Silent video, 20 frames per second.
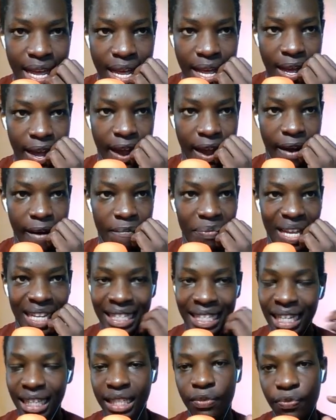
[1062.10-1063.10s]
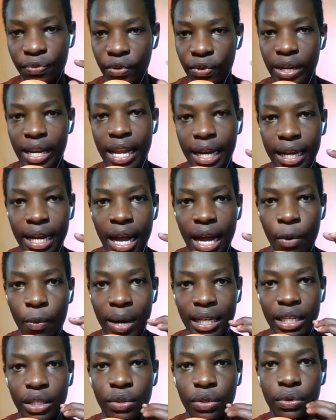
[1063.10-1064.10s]
I just feel like I
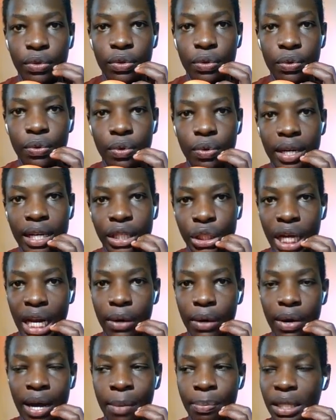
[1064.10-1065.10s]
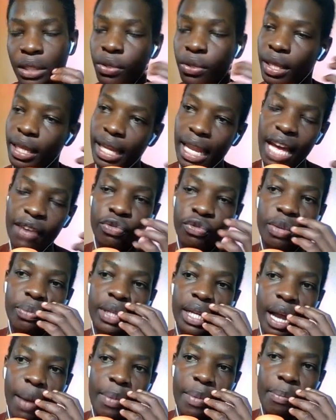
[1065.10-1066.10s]
wanted to do a channel update. So the live streams are
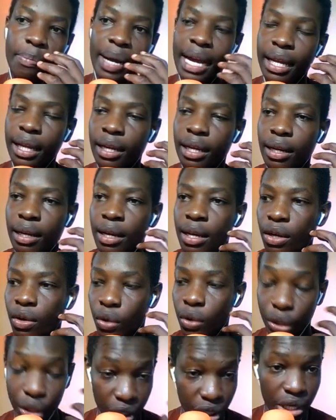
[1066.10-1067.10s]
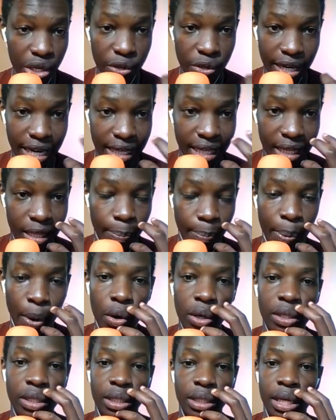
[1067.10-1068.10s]
coming back. Continue getting the
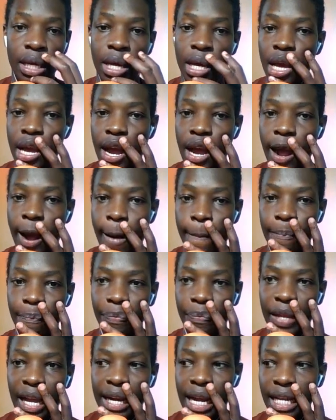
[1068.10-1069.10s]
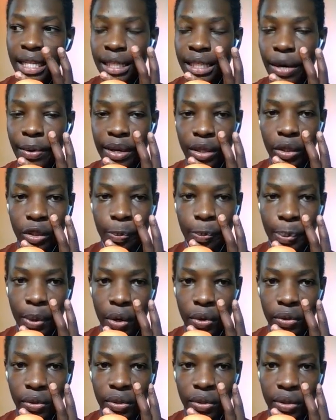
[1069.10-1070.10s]
polls and answering those
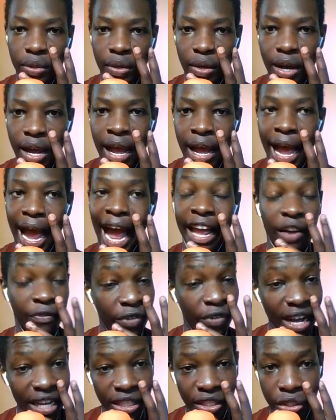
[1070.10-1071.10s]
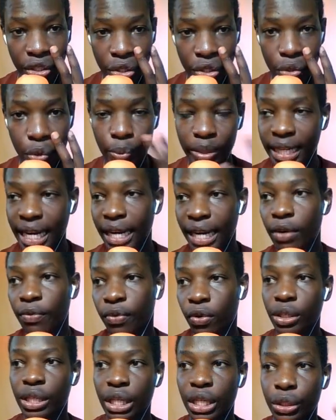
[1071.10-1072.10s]
polls. I have asked you, which kind of
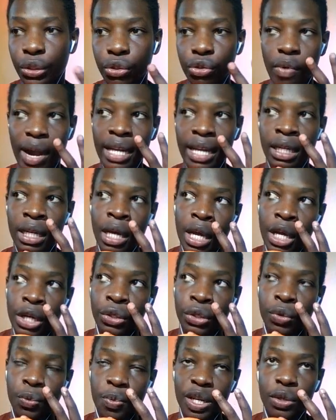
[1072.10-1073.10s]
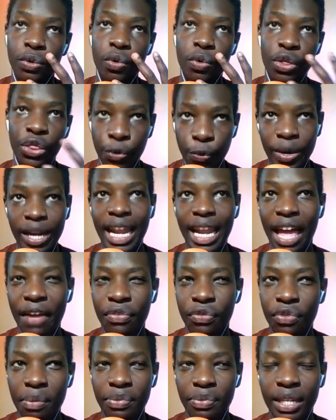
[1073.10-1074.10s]
content do you want? Should we do 3 live
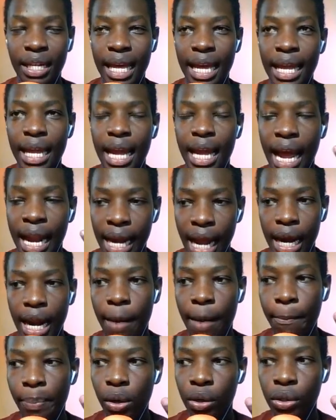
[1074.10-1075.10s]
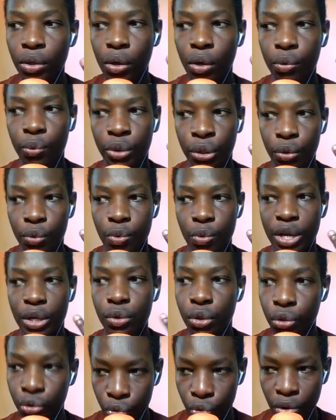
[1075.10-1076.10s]
streams a day and an upload, or should we do
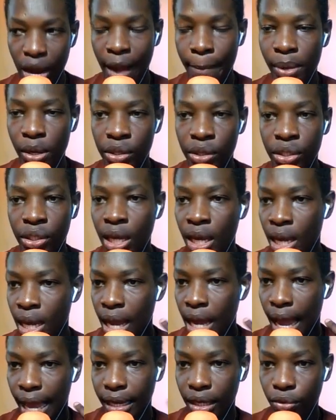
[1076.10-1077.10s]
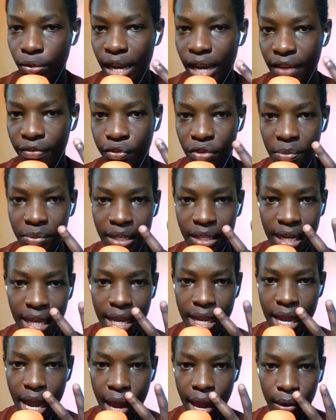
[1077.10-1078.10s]
2 uploads and 2 live streams a
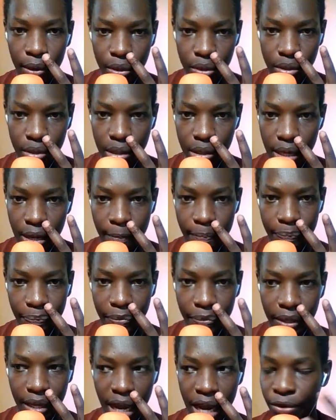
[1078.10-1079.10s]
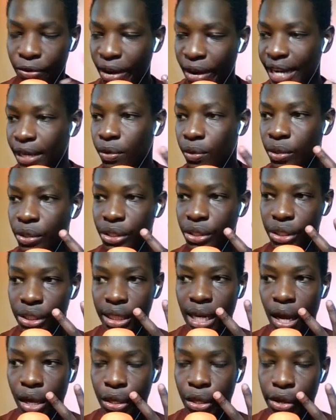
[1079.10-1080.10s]
day? I'll try to
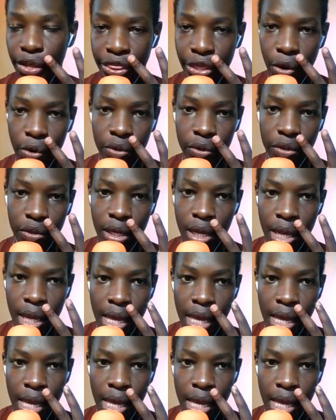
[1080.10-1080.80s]
consider your thoughts.